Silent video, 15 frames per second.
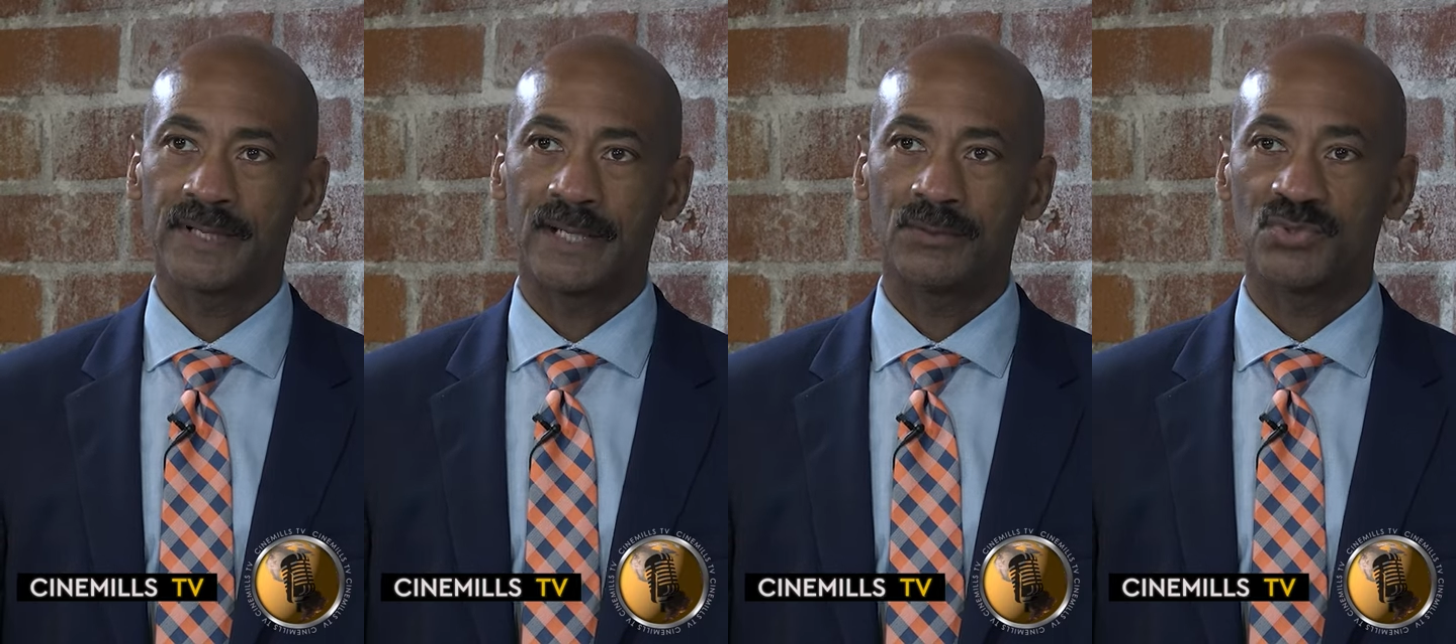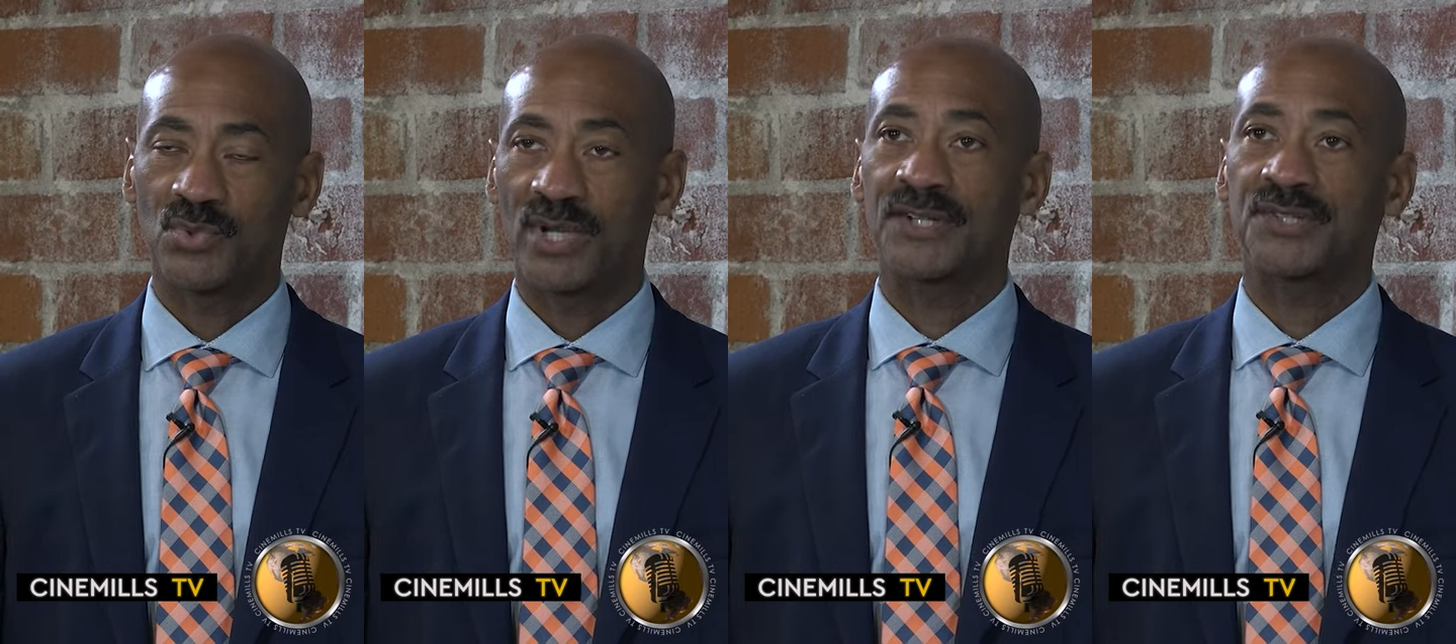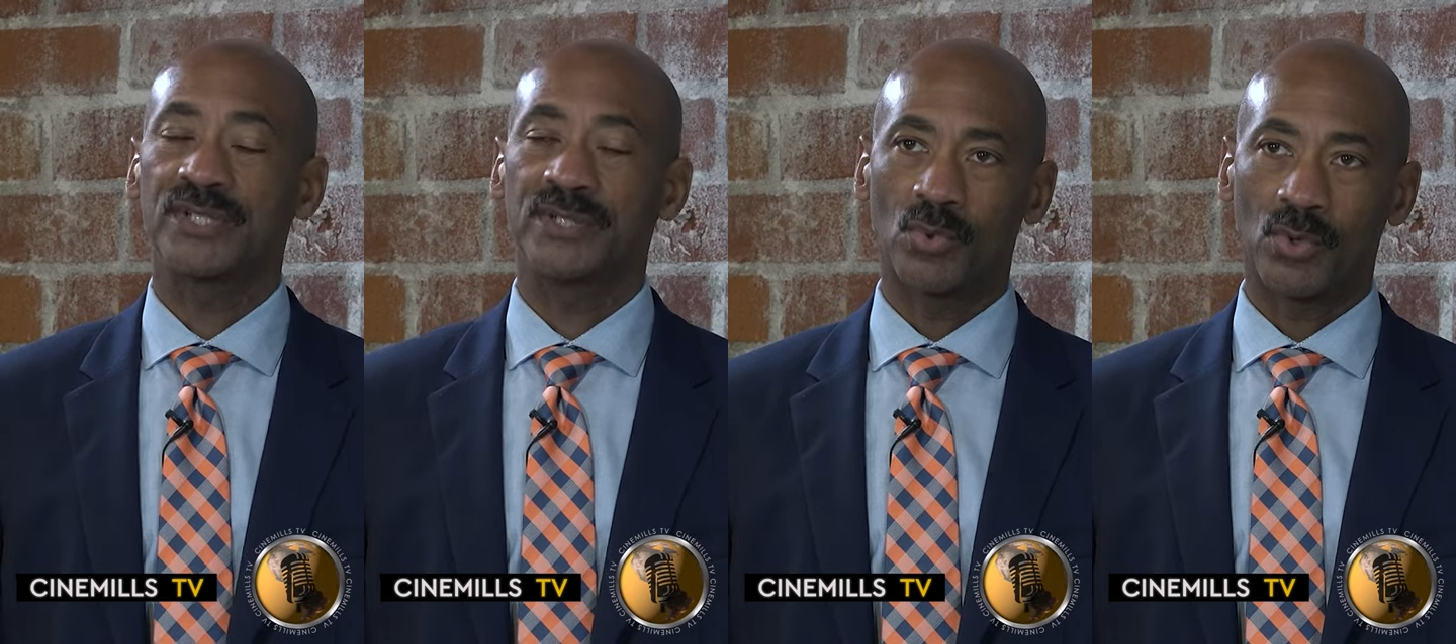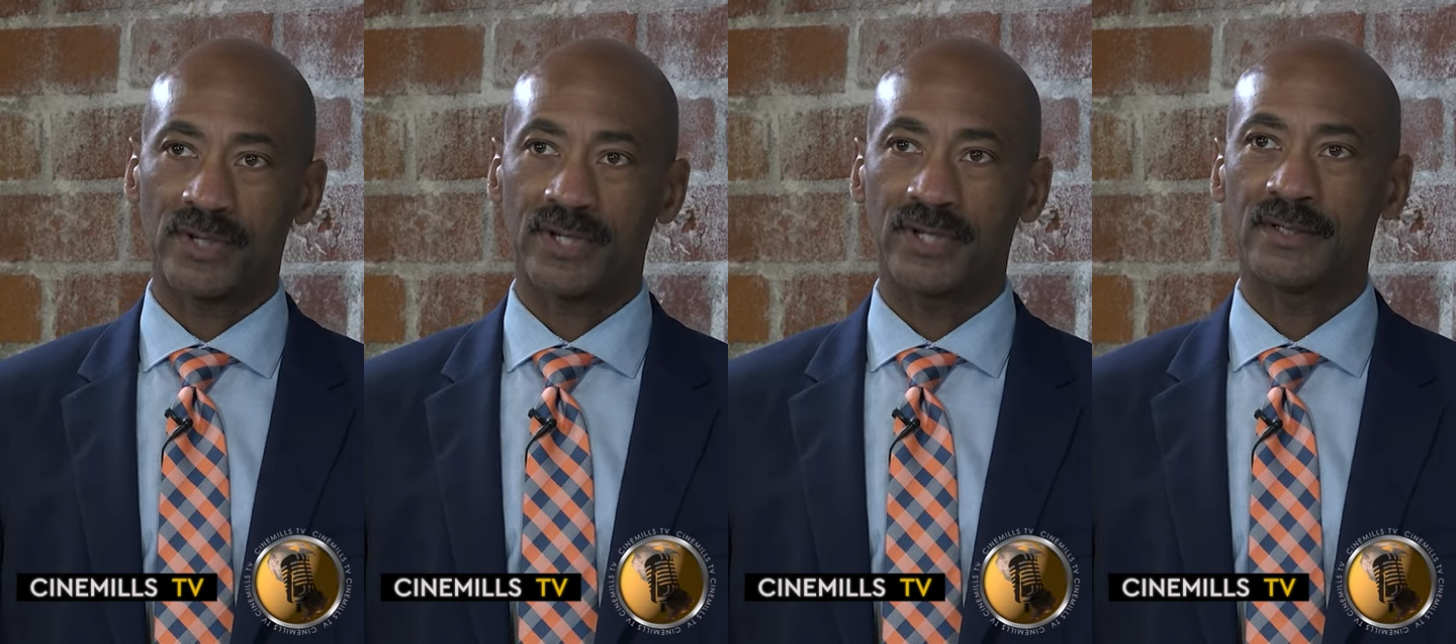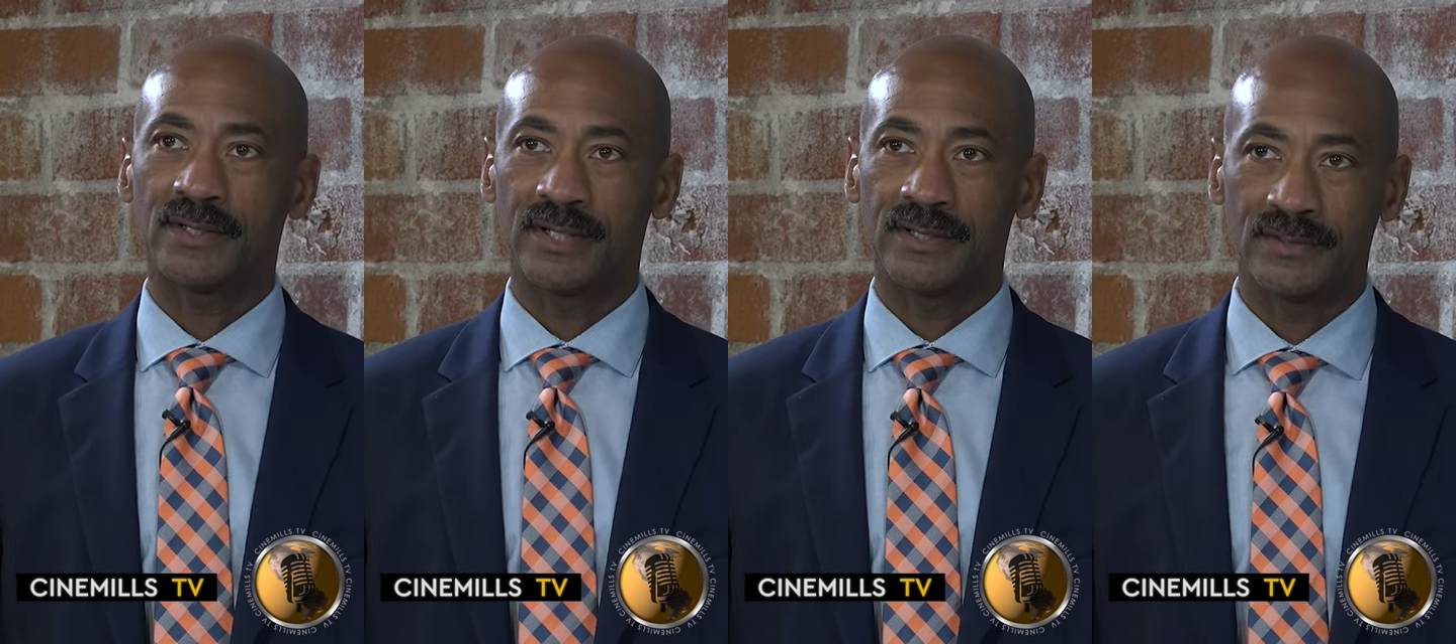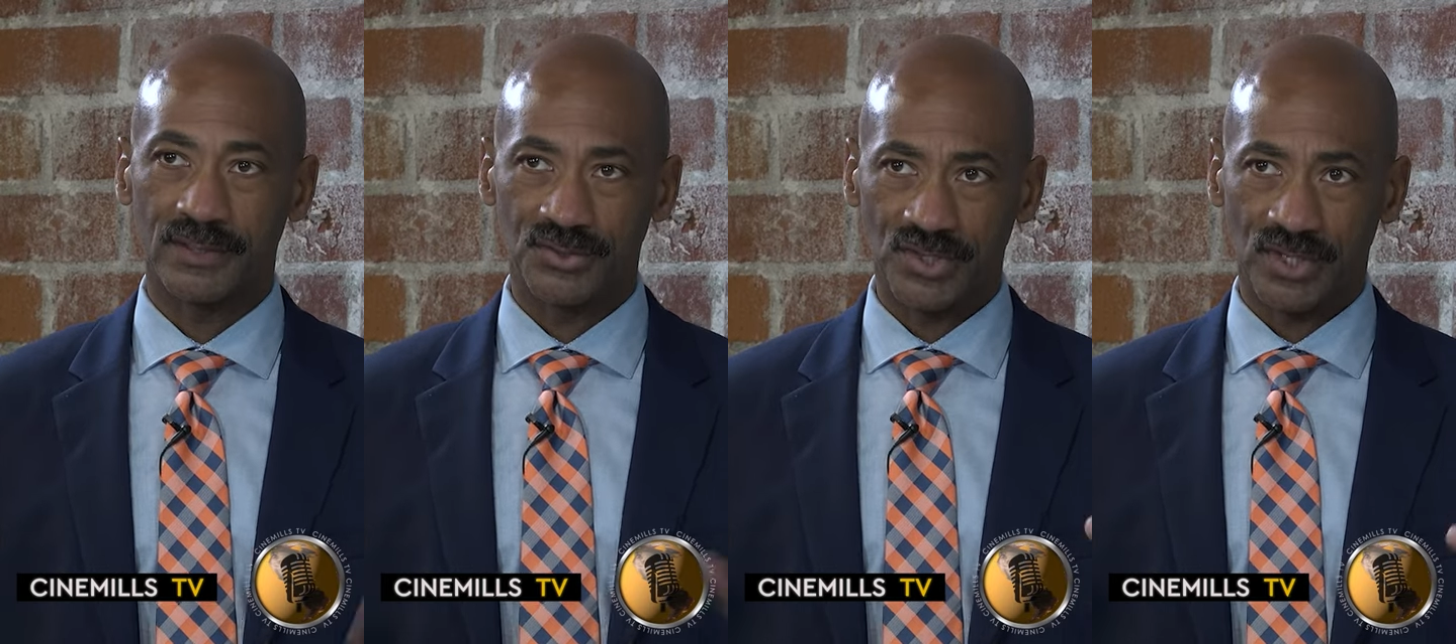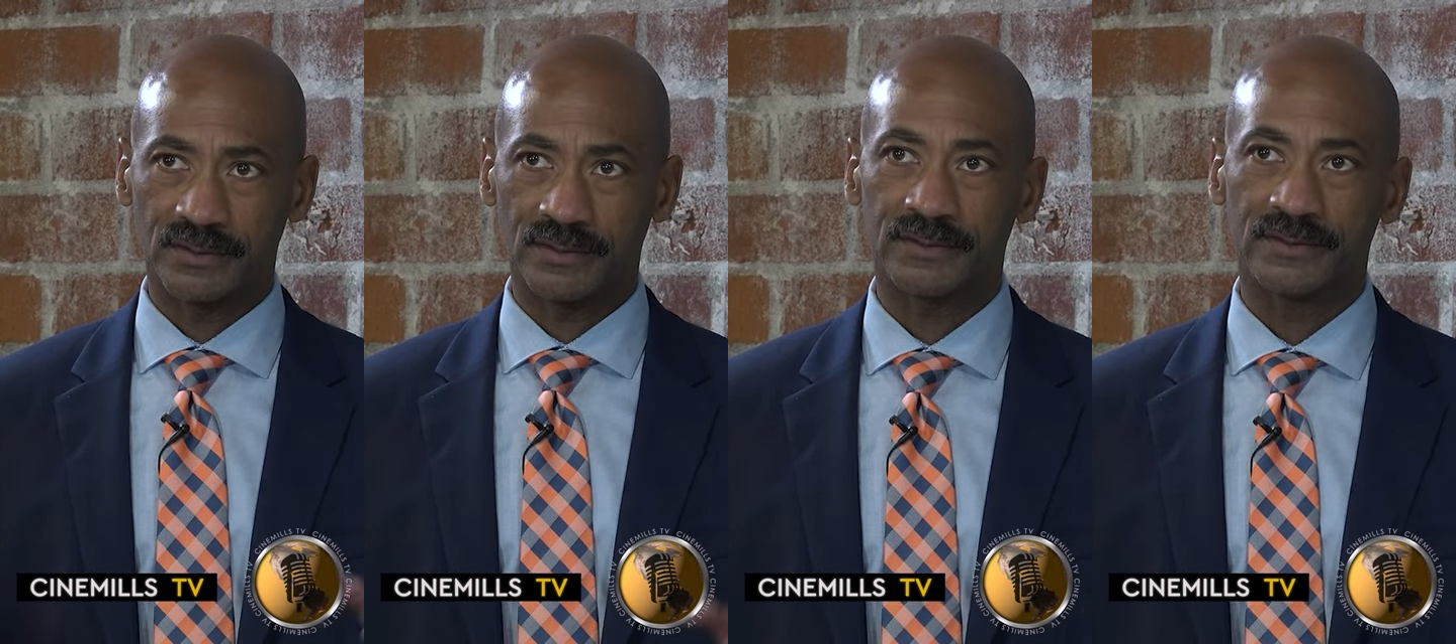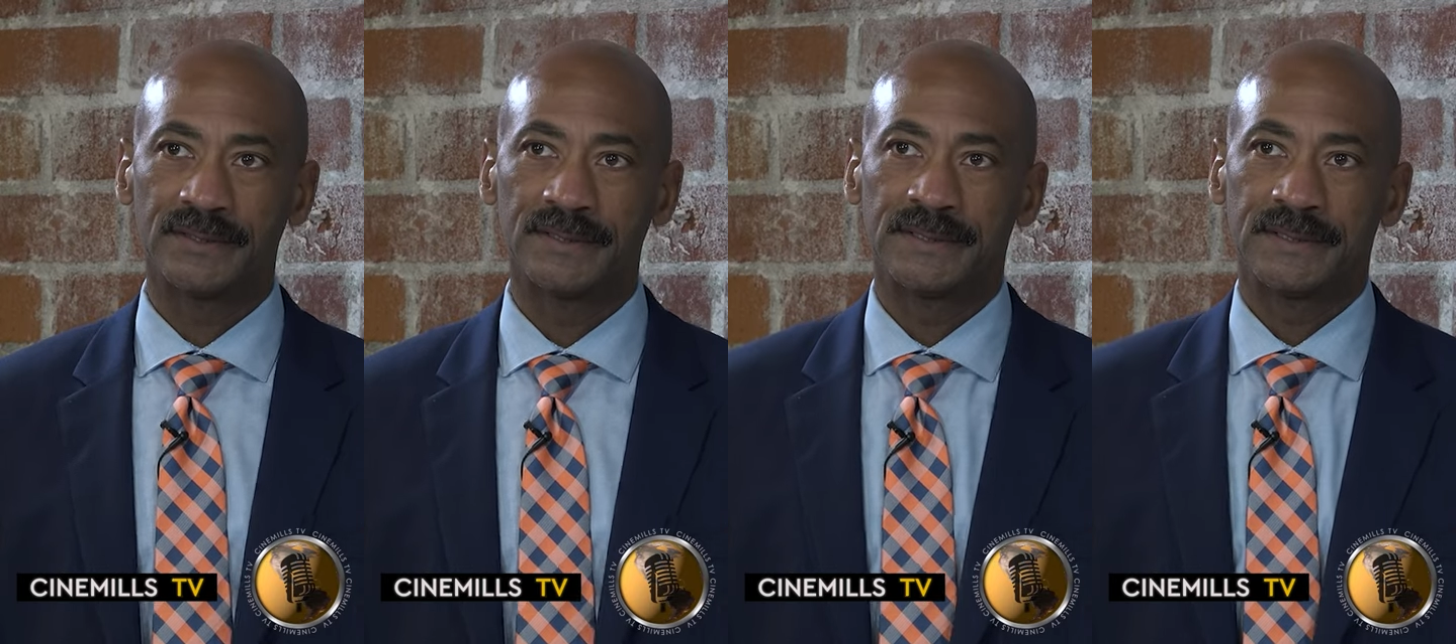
I was actually working in the jungle